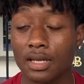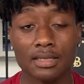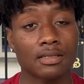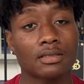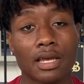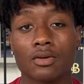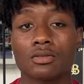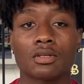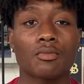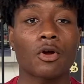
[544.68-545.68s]
at the cycles of
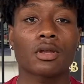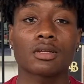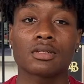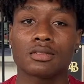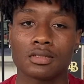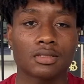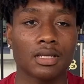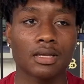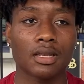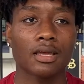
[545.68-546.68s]
the market and just
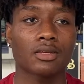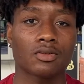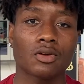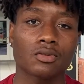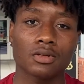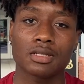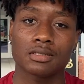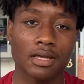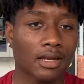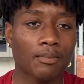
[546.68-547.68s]
seeing
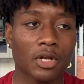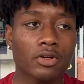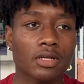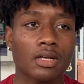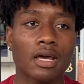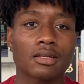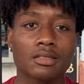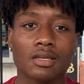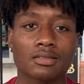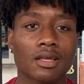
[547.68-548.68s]
and I'm learning a lot of
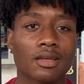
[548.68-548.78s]
things.